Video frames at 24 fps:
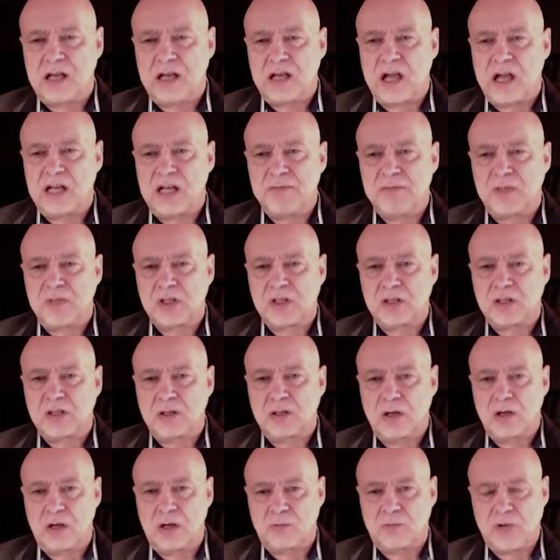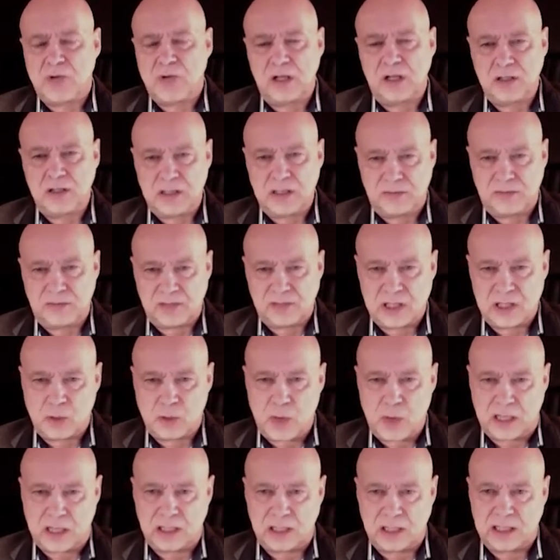items relatively
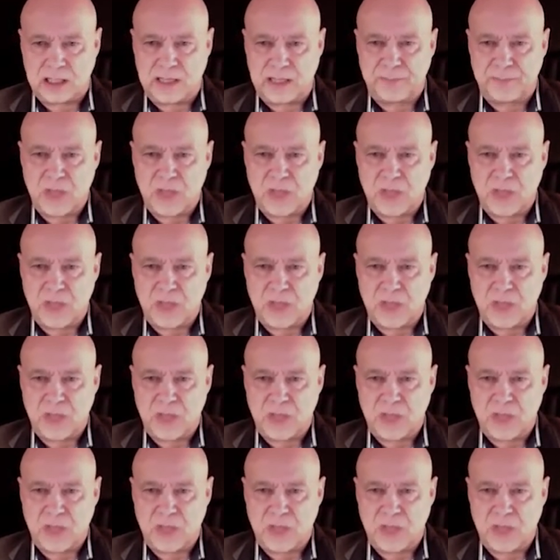quickly.